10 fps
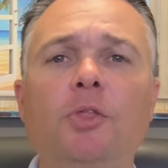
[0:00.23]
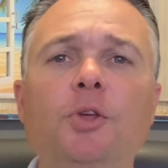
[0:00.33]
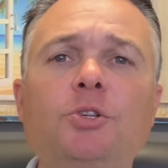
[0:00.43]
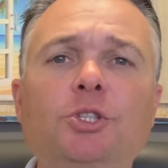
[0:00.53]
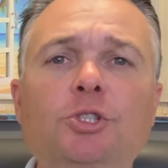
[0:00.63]

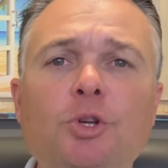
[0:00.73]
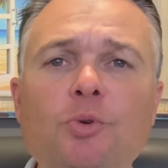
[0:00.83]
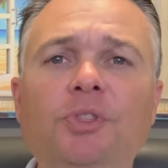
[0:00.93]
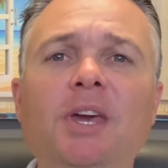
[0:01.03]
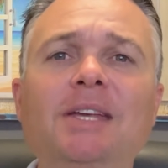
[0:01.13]
There's
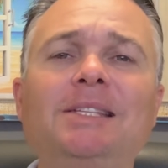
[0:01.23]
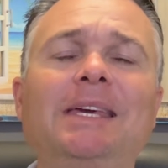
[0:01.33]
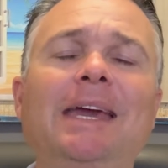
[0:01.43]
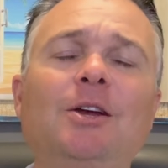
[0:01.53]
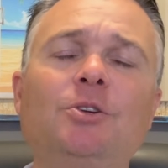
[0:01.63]
two things
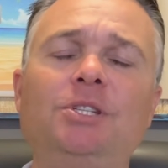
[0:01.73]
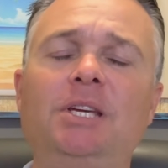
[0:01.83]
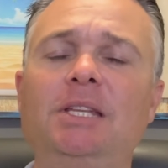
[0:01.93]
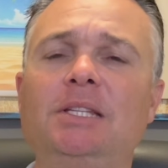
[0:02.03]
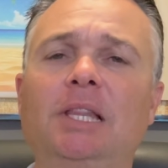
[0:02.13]

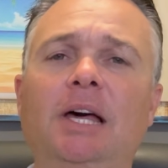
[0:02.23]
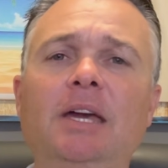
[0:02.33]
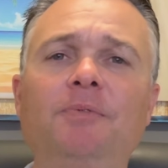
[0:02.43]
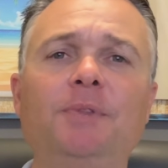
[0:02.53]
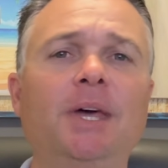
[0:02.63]
guaranteed in
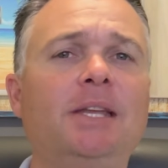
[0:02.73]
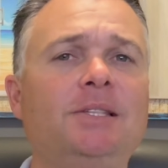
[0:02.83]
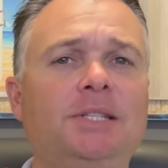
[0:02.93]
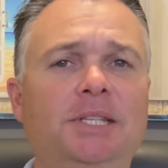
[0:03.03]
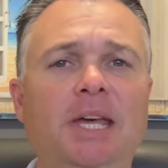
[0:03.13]
life, and that
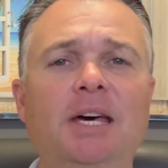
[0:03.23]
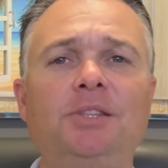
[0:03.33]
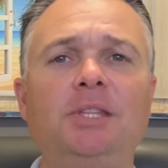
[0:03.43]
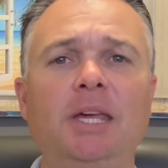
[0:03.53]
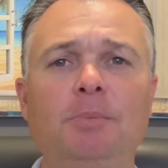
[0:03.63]
is
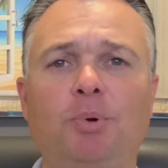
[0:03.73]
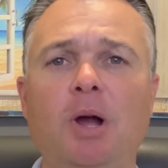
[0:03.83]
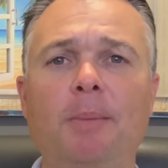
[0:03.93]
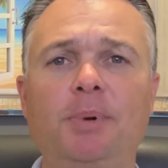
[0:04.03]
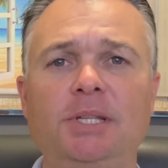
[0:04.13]
death and
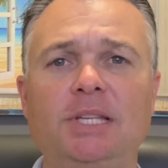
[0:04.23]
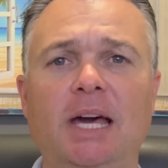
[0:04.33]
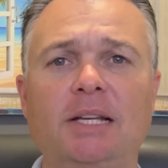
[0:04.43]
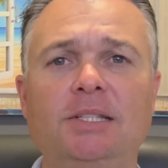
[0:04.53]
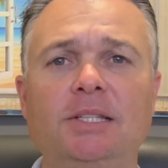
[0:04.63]
property
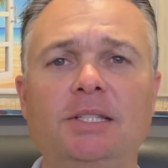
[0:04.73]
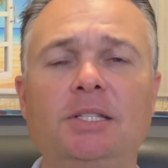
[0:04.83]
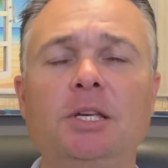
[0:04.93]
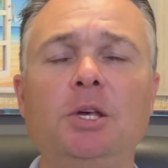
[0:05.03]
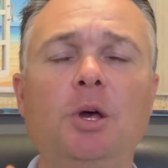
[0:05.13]

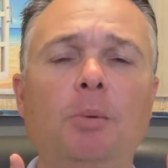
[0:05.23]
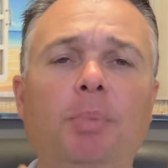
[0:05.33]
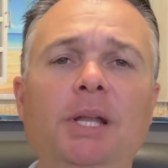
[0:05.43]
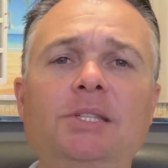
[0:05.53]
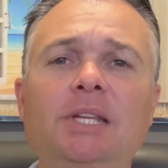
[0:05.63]
taxes.
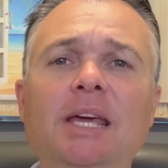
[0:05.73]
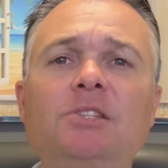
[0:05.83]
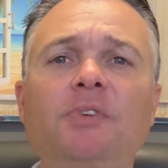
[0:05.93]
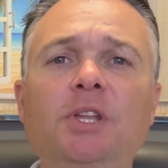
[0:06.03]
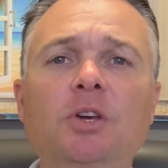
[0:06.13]
But in
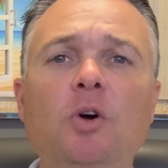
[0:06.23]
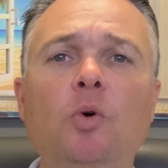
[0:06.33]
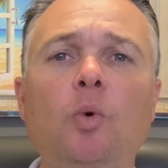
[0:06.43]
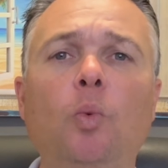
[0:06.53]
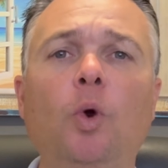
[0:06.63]
today's video,
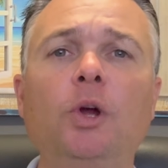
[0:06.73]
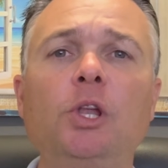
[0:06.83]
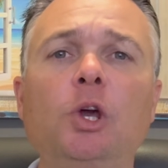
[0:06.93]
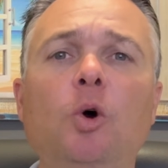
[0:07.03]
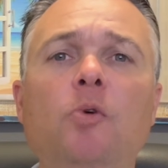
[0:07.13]
we're going
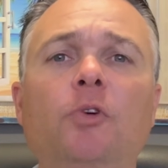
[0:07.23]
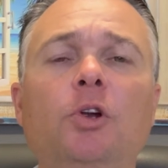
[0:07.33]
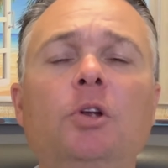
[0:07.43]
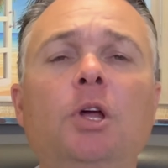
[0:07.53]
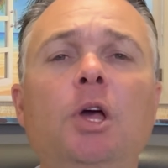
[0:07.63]
to go
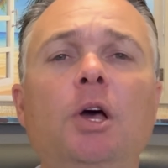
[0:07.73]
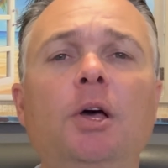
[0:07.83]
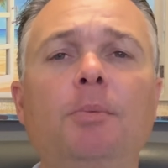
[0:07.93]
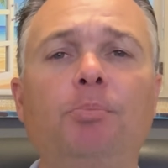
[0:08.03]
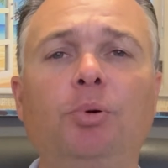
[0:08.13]
over
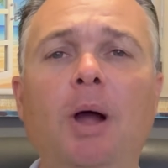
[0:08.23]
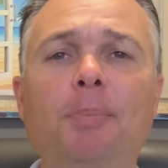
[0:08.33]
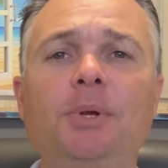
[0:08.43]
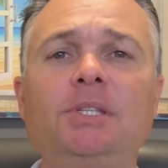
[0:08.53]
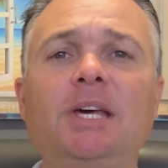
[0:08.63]

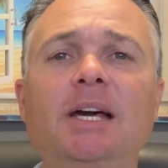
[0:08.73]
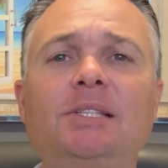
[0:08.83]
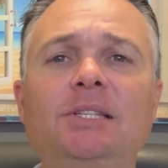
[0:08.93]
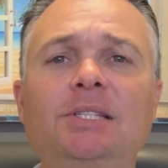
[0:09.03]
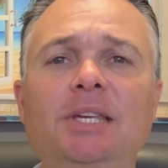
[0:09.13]
property
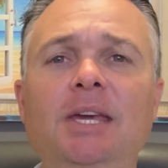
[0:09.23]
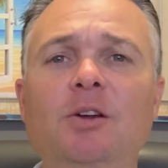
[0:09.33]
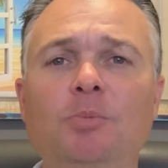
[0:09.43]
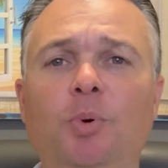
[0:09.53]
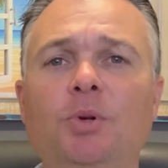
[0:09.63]
taxes
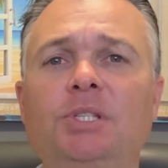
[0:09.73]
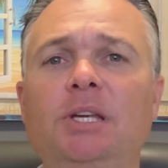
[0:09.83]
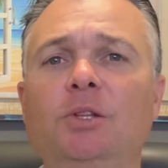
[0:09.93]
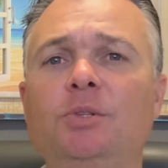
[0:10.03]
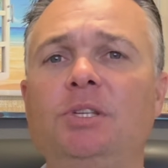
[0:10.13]
here in Port
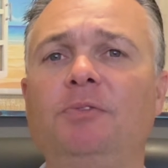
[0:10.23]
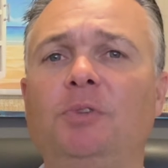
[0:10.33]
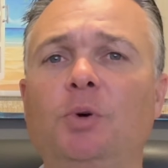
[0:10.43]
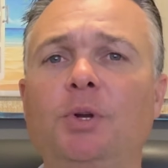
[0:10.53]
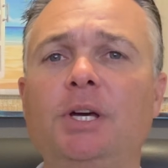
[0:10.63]
St. Lucie,
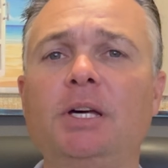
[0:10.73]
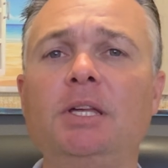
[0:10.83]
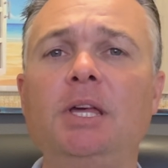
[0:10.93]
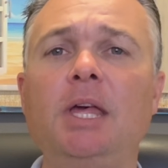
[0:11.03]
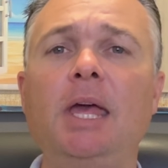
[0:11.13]
Florida,
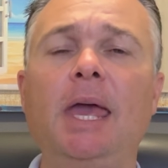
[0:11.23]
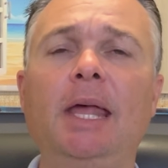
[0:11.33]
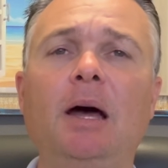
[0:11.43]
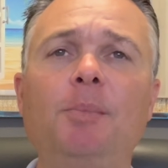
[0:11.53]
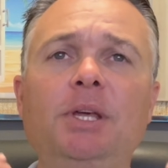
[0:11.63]

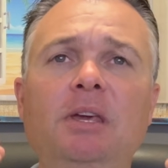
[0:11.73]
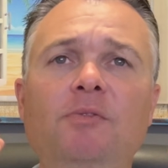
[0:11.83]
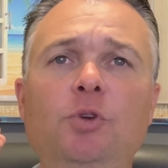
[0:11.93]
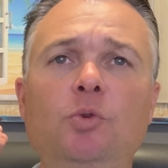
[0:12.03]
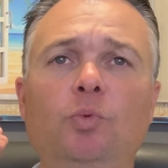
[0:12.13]
and I'm going to
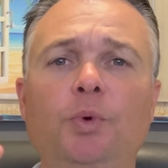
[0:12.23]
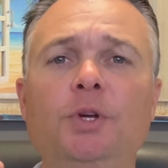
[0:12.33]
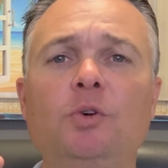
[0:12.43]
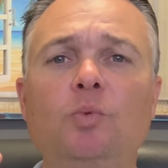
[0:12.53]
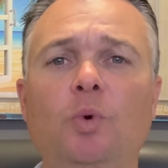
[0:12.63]
give you
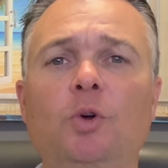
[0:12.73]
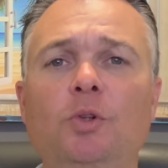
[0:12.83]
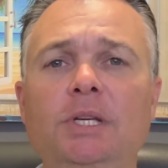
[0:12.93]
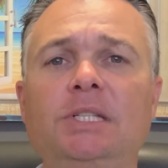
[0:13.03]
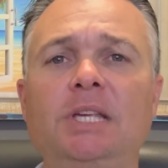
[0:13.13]
real
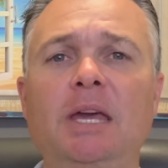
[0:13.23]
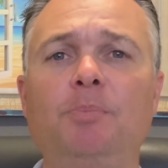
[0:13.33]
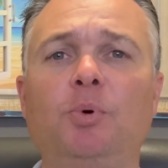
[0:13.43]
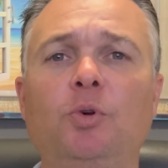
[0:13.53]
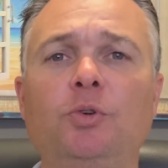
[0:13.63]
world
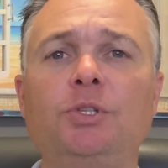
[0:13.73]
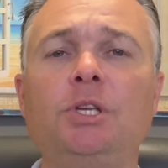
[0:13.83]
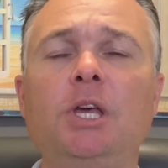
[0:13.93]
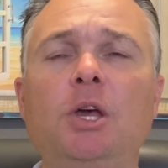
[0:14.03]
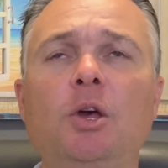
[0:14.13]
examples